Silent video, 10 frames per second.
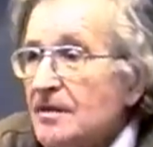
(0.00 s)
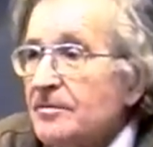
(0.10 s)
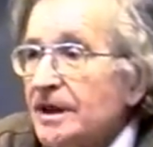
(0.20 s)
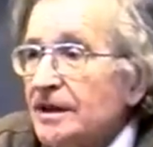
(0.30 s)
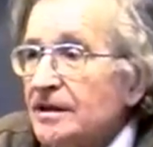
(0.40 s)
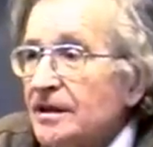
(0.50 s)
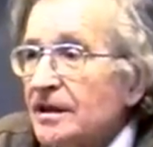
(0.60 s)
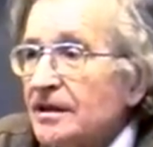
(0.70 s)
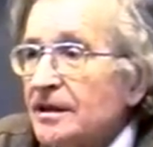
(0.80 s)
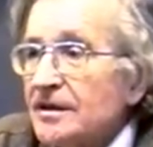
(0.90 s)
But
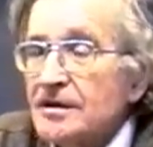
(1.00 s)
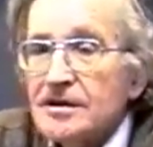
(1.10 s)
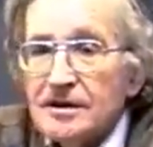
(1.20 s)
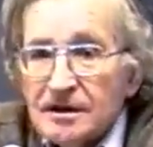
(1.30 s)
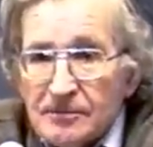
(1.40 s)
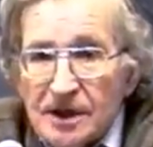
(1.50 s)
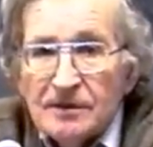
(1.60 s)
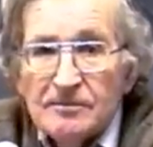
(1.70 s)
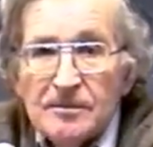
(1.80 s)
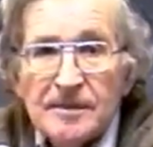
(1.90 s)

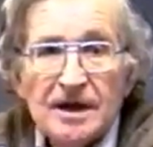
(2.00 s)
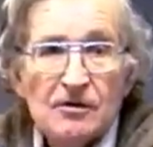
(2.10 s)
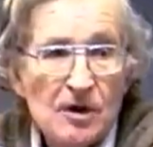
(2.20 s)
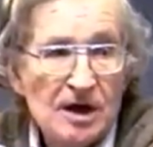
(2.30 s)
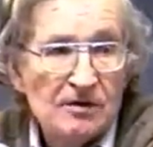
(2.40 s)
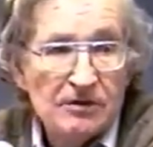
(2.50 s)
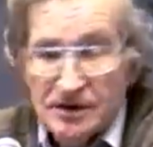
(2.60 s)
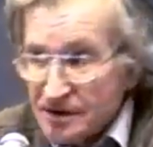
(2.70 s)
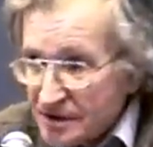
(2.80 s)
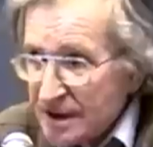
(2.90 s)
marijuana
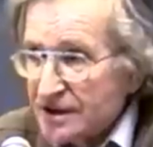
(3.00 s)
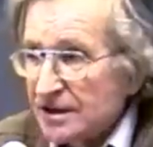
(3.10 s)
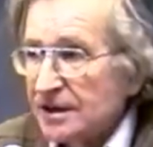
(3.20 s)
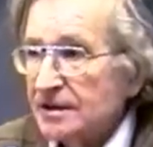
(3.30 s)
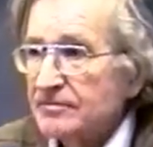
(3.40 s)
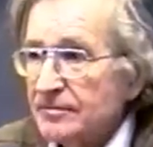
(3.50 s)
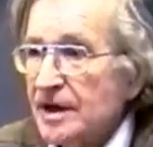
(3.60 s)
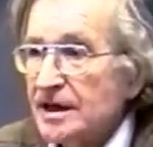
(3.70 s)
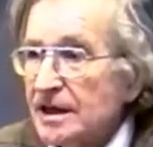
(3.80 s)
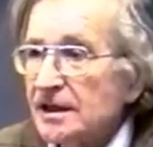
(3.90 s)
was essentially
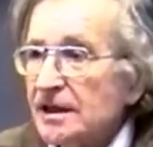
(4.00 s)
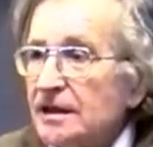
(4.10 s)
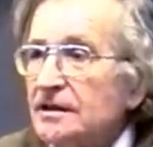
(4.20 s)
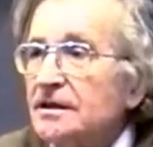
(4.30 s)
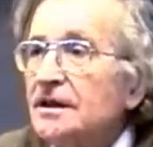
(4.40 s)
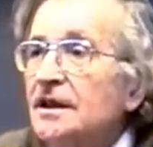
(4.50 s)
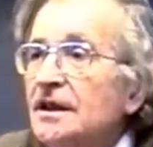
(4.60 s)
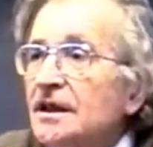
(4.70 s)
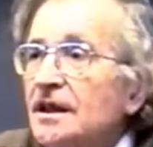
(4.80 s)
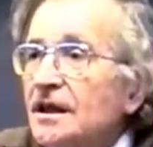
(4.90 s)
made illegal,
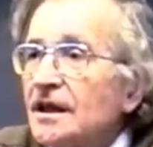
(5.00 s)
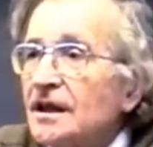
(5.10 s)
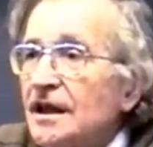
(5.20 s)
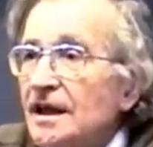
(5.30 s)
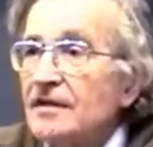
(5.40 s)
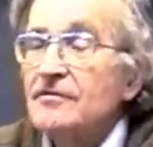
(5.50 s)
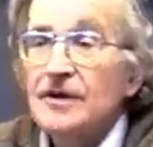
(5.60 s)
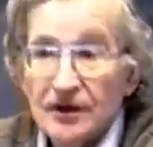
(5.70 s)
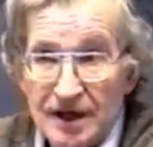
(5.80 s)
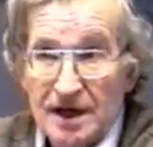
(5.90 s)
and a
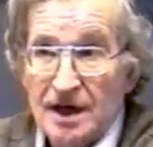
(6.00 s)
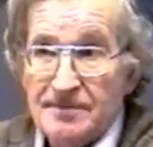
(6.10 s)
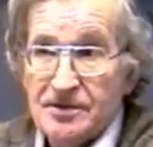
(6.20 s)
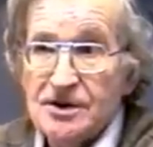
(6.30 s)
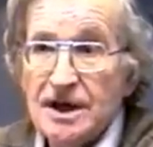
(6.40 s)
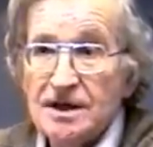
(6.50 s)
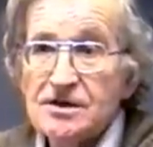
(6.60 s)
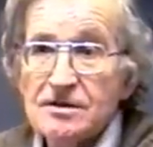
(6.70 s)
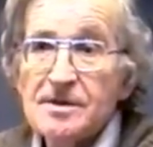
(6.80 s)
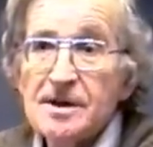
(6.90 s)
very high
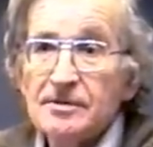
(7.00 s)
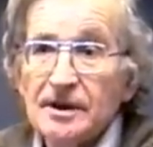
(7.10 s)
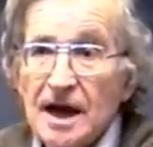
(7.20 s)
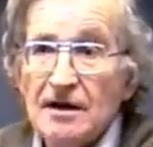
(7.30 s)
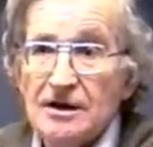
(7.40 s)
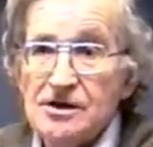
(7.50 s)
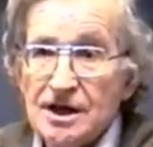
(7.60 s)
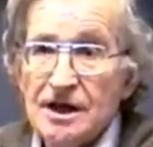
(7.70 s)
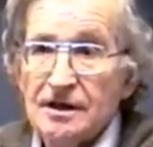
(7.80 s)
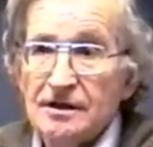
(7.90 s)
percentage of the people now in
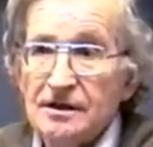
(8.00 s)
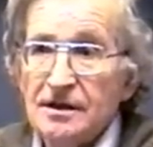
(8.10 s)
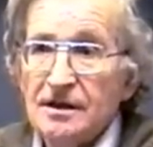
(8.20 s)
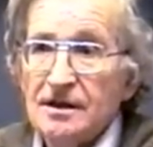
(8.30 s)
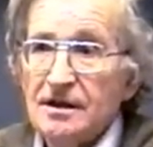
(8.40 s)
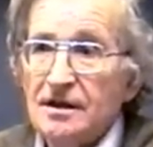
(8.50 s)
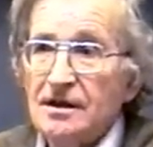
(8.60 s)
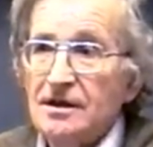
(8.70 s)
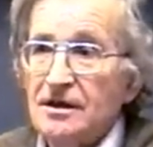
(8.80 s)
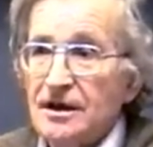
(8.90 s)
jail
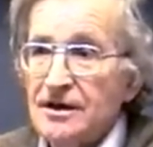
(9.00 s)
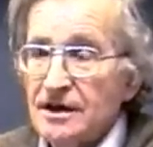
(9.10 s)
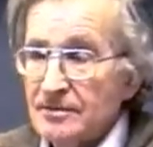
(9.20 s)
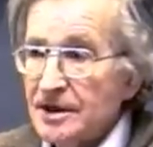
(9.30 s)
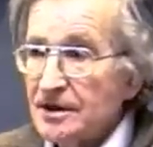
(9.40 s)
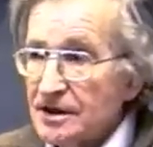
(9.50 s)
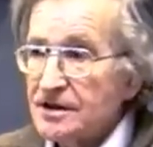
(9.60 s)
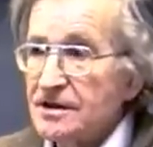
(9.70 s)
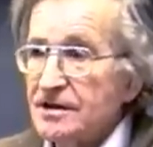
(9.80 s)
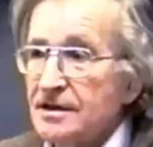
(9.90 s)
are there
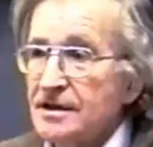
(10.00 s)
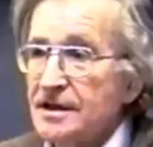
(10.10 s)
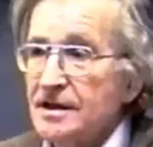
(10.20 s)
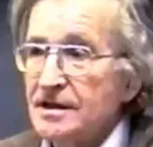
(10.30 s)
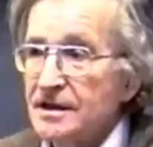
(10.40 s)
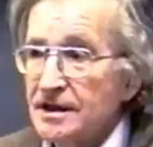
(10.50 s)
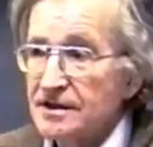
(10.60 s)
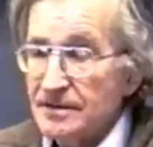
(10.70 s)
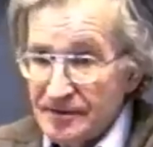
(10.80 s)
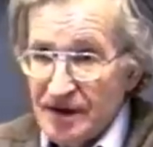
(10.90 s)
because
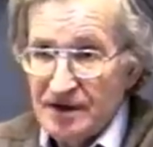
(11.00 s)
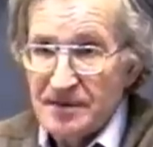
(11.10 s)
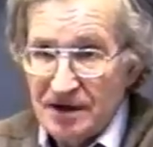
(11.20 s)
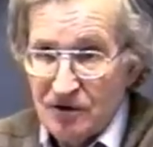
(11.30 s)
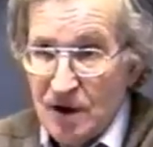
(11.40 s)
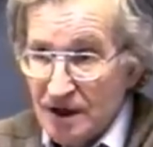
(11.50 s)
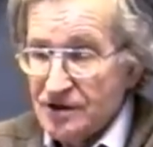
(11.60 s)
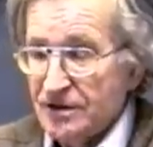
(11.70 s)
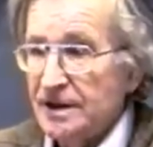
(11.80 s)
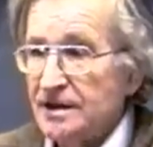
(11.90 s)
somebody found a marijuana
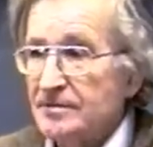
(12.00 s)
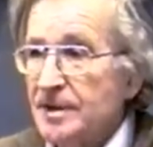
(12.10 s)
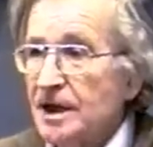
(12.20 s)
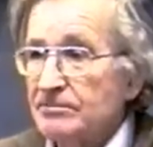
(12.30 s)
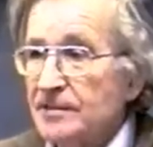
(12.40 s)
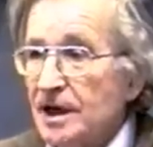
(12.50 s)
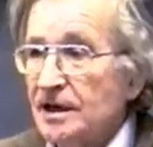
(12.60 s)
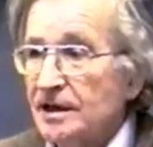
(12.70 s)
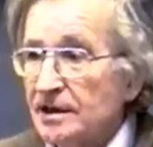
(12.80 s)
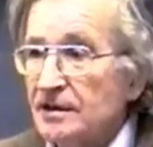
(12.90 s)
joint in their
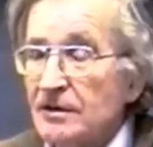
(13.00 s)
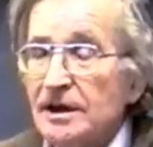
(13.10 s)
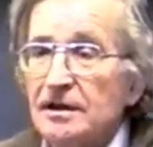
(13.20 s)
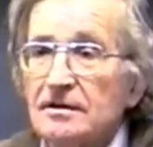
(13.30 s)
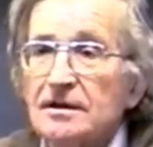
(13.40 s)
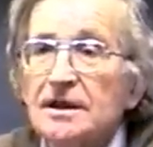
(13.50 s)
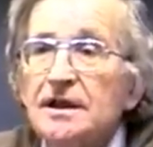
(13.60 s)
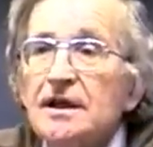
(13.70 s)
pocket, quite literally.